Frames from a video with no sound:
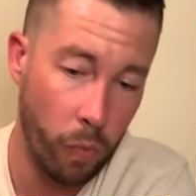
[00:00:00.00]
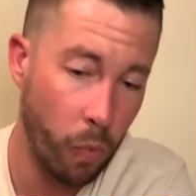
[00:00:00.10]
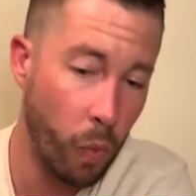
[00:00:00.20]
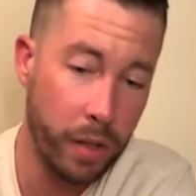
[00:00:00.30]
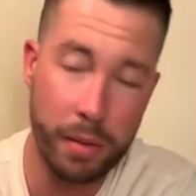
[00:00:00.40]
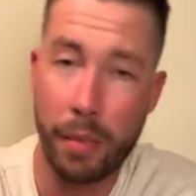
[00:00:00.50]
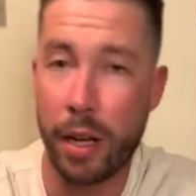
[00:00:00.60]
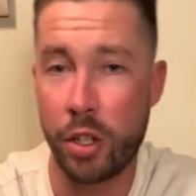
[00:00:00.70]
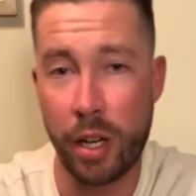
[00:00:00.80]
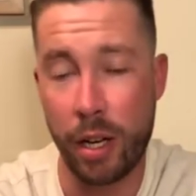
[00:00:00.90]
Wasn't my
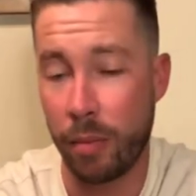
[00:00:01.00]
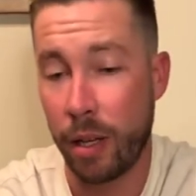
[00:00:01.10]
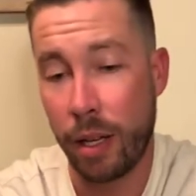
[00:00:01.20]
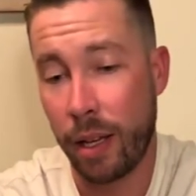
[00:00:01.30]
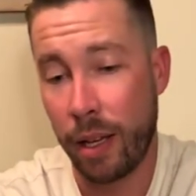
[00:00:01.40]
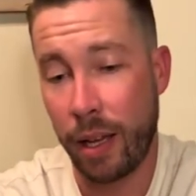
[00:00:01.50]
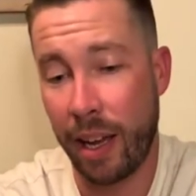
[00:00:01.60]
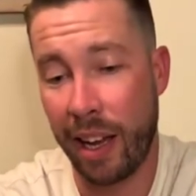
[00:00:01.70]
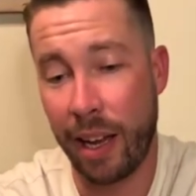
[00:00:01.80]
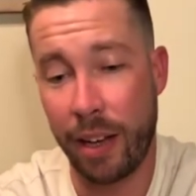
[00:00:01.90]
jam,
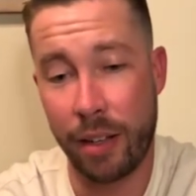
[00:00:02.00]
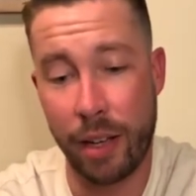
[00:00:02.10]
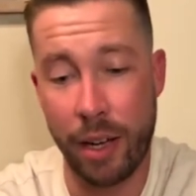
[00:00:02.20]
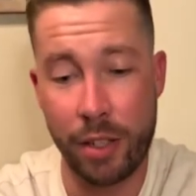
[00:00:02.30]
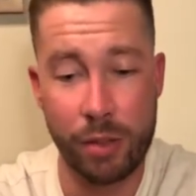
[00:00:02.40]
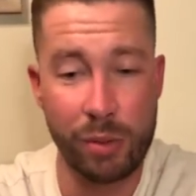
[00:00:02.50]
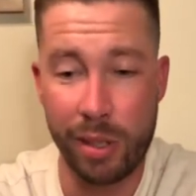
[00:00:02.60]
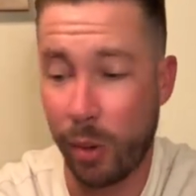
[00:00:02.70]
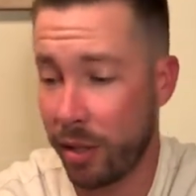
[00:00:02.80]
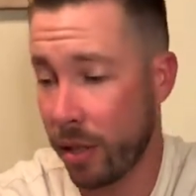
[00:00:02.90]
and just really
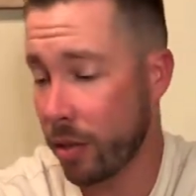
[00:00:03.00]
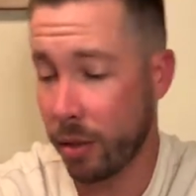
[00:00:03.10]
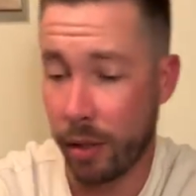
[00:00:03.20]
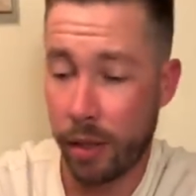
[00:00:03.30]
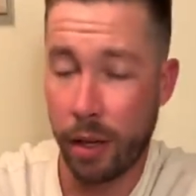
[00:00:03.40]
wasn't into it.